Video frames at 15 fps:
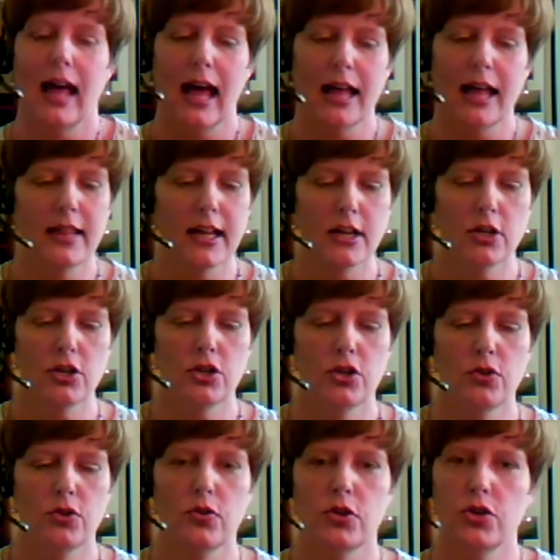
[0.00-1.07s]
And then
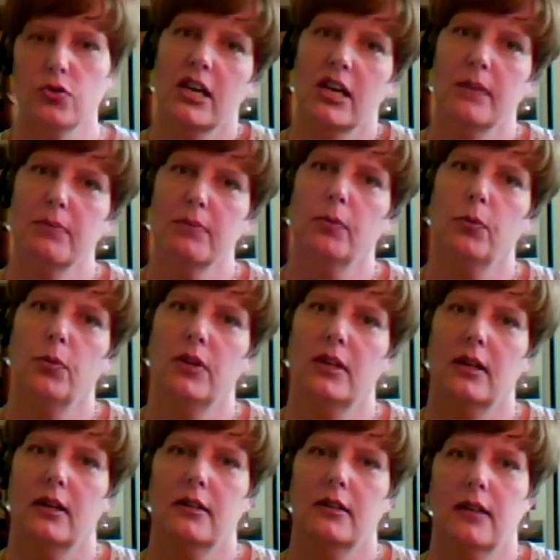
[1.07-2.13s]
you keep up
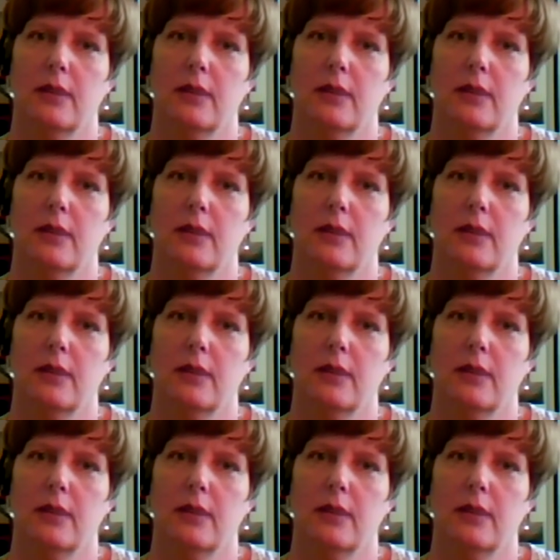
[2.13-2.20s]
with